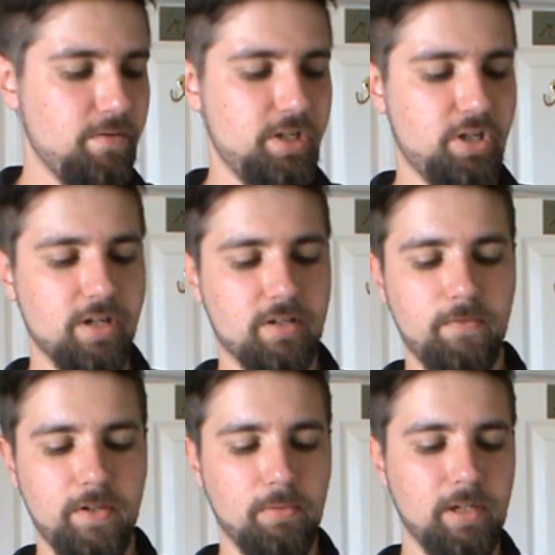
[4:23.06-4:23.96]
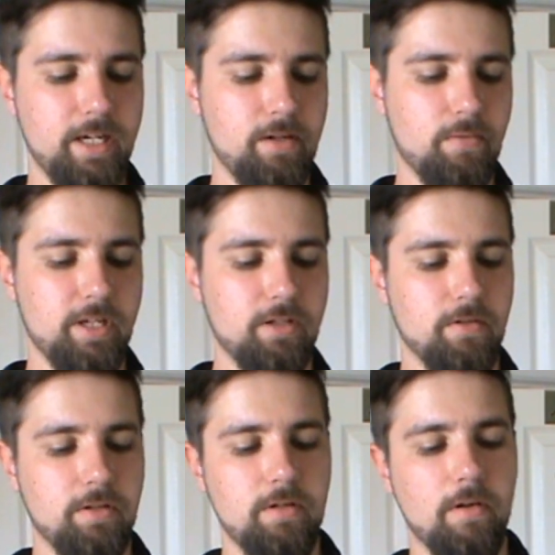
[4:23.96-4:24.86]
only just field legal when
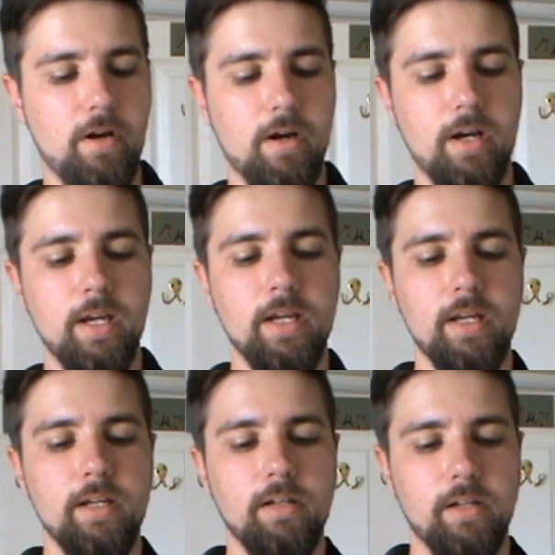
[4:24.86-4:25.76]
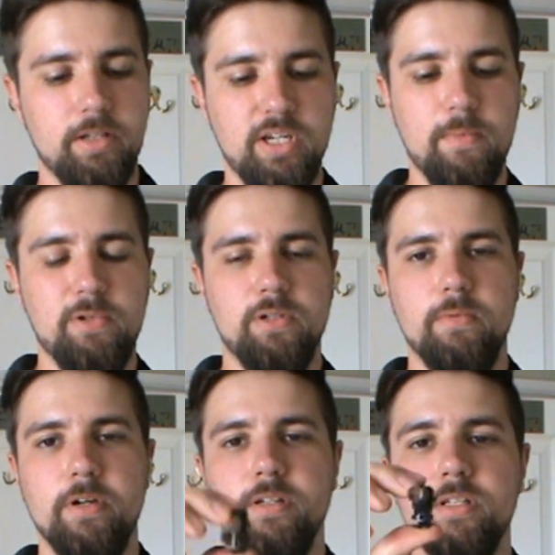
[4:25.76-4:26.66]
it's not too hot, like
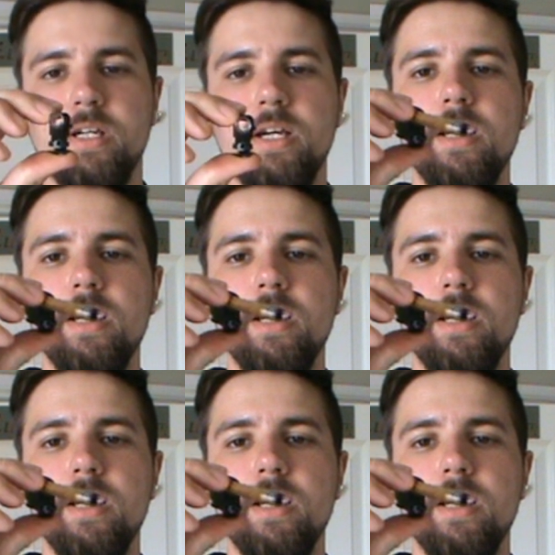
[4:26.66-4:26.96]
temperature-wise.